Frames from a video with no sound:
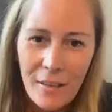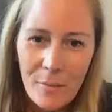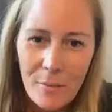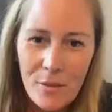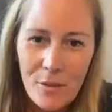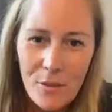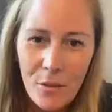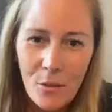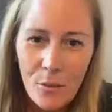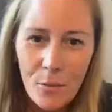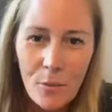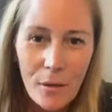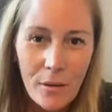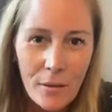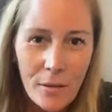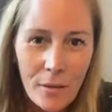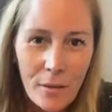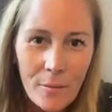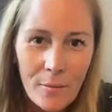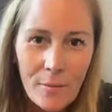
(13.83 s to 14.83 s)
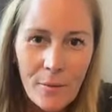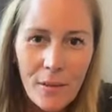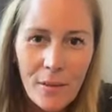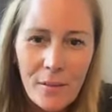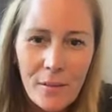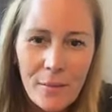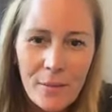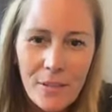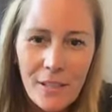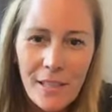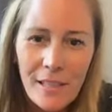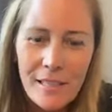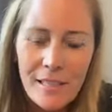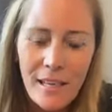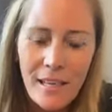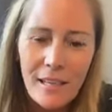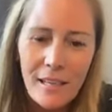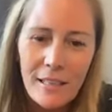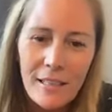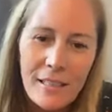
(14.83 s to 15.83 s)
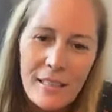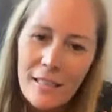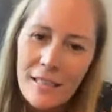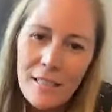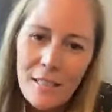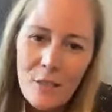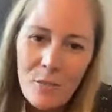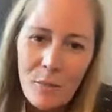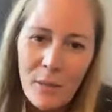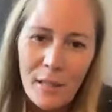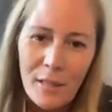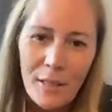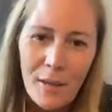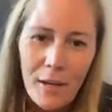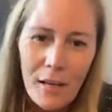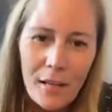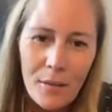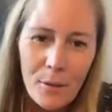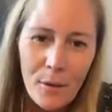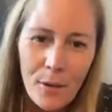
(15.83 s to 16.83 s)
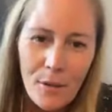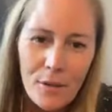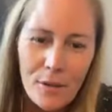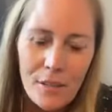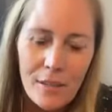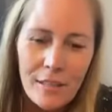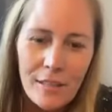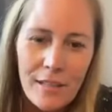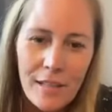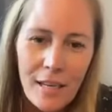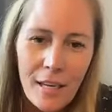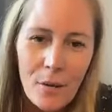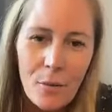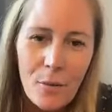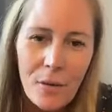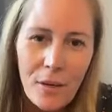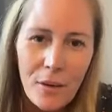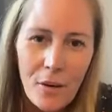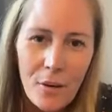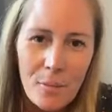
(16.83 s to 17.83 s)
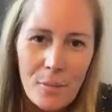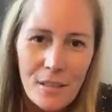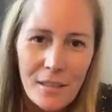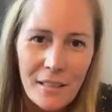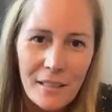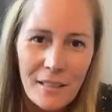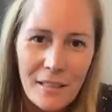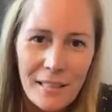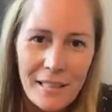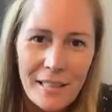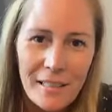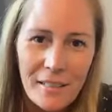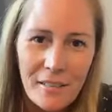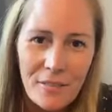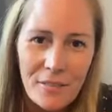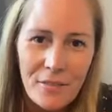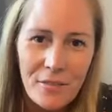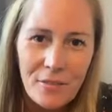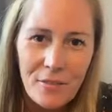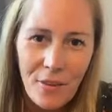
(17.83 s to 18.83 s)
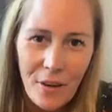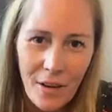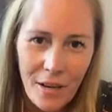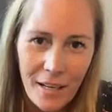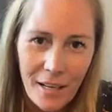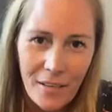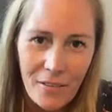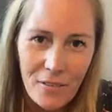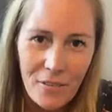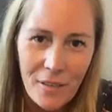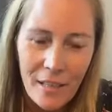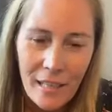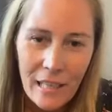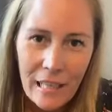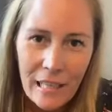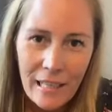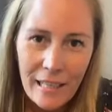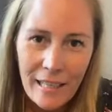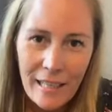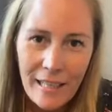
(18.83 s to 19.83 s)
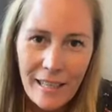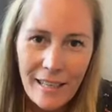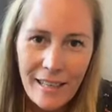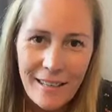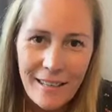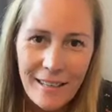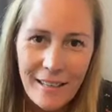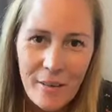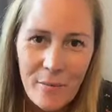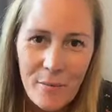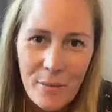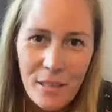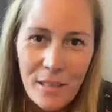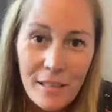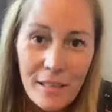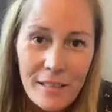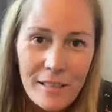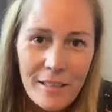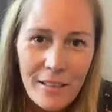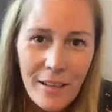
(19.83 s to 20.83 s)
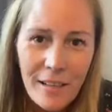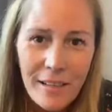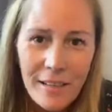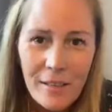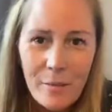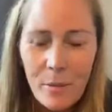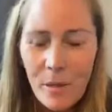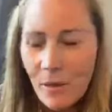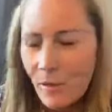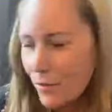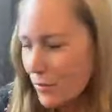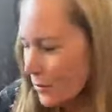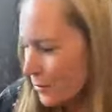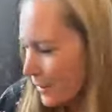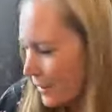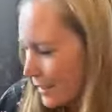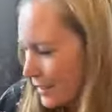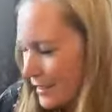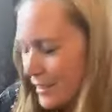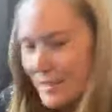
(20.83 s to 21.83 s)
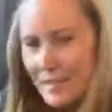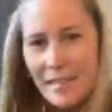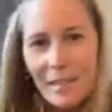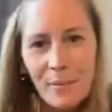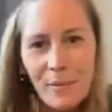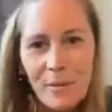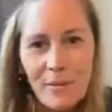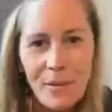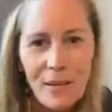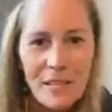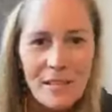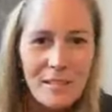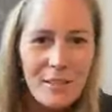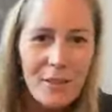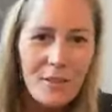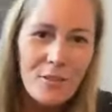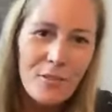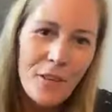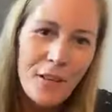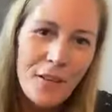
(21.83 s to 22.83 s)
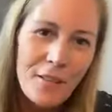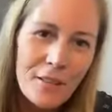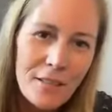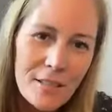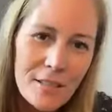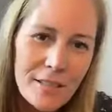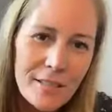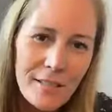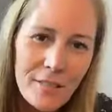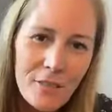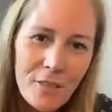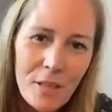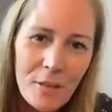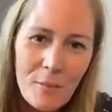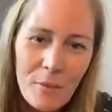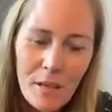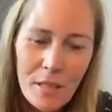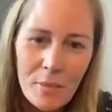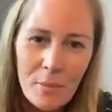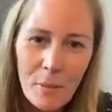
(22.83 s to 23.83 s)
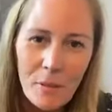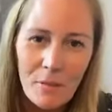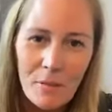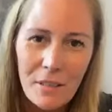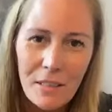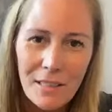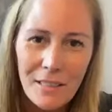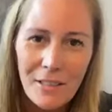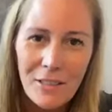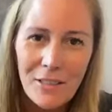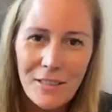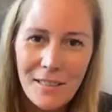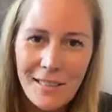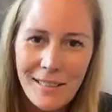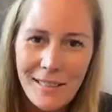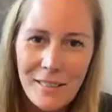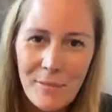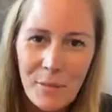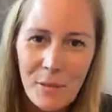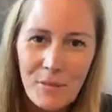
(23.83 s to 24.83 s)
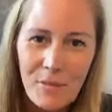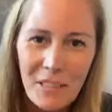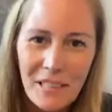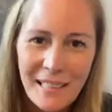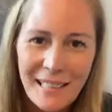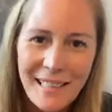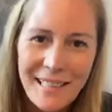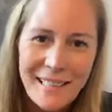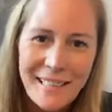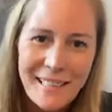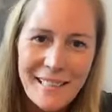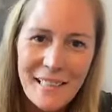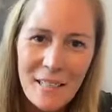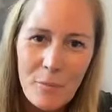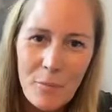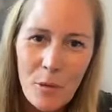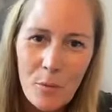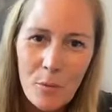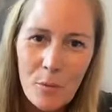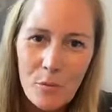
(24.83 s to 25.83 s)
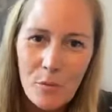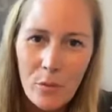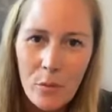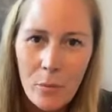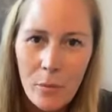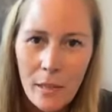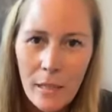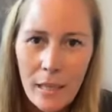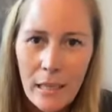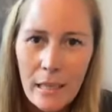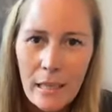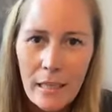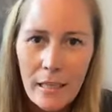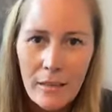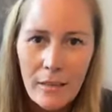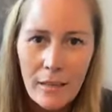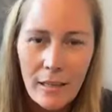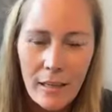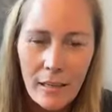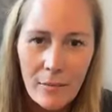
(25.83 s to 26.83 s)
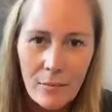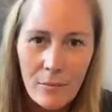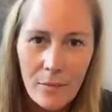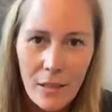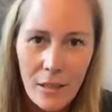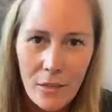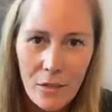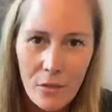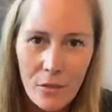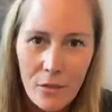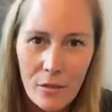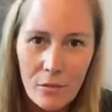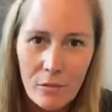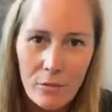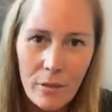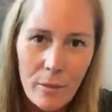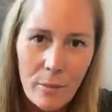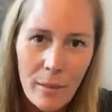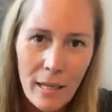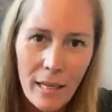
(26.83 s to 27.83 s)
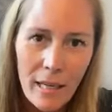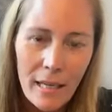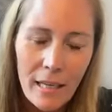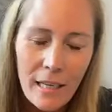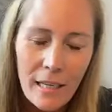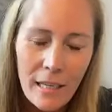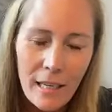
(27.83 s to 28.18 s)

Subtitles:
So welcome to Guitar Lessons by Kylie Welch, and today we're up to lesson 5. And I'm really excited about the 4 lessons that we've had so far. The feedback's been really good. It's been really neat to see people viewing the videos on replay